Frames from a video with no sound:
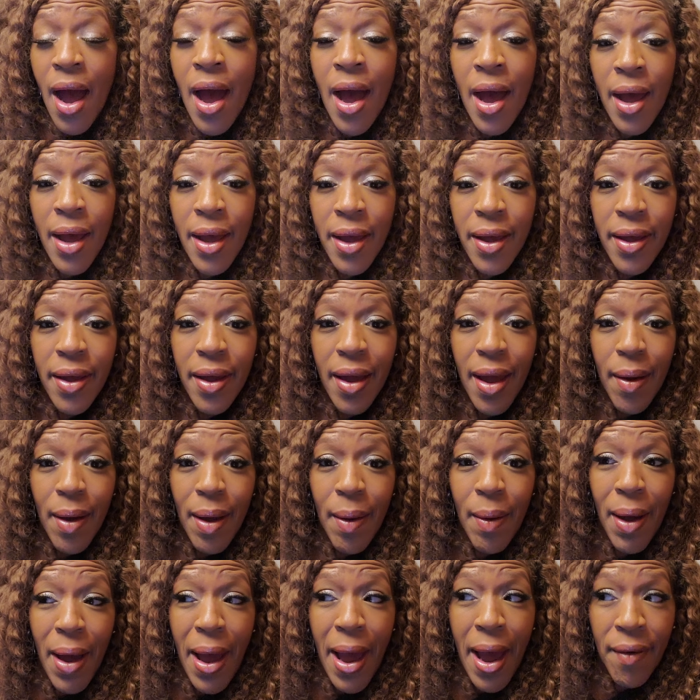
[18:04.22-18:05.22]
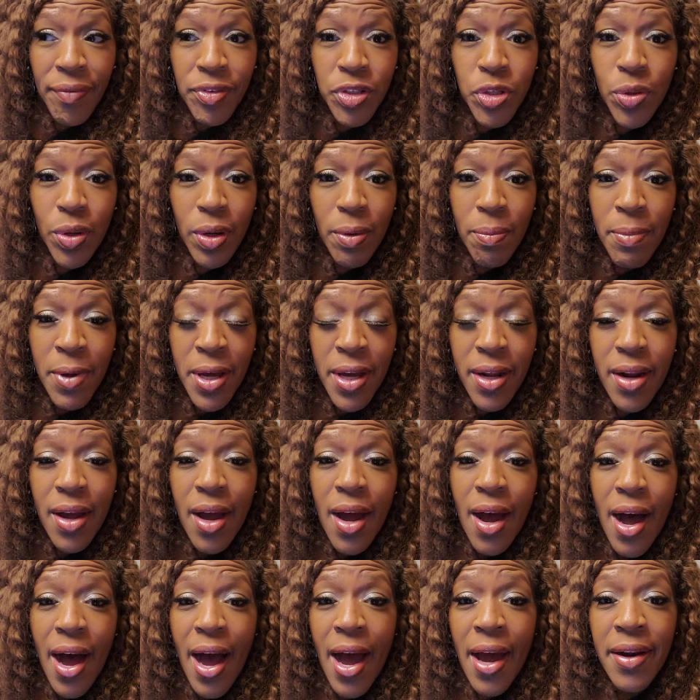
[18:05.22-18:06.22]
I have to admit,
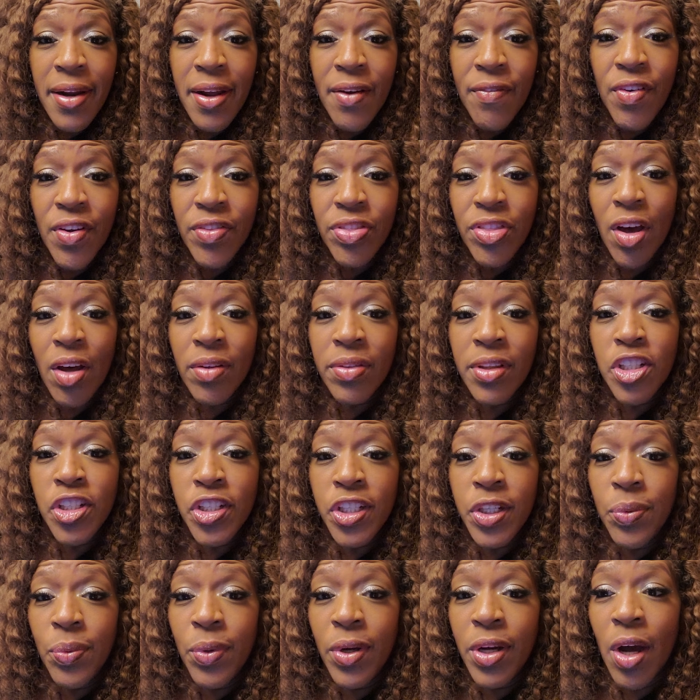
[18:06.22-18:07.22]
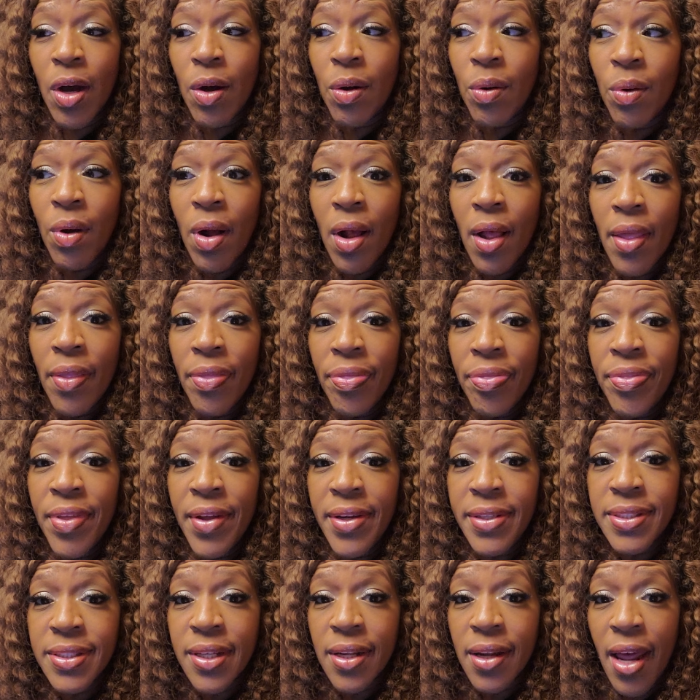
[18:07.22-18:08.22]
I never thought that she would go
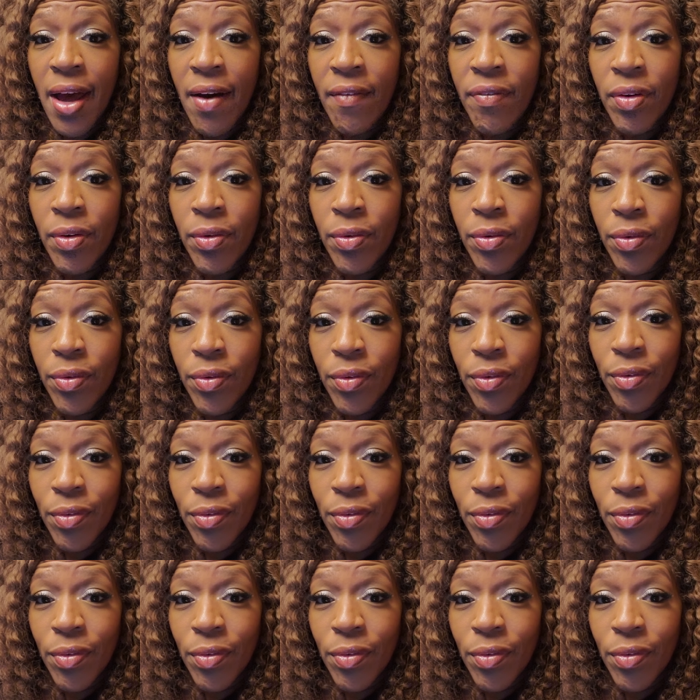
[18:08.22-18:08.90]
this level.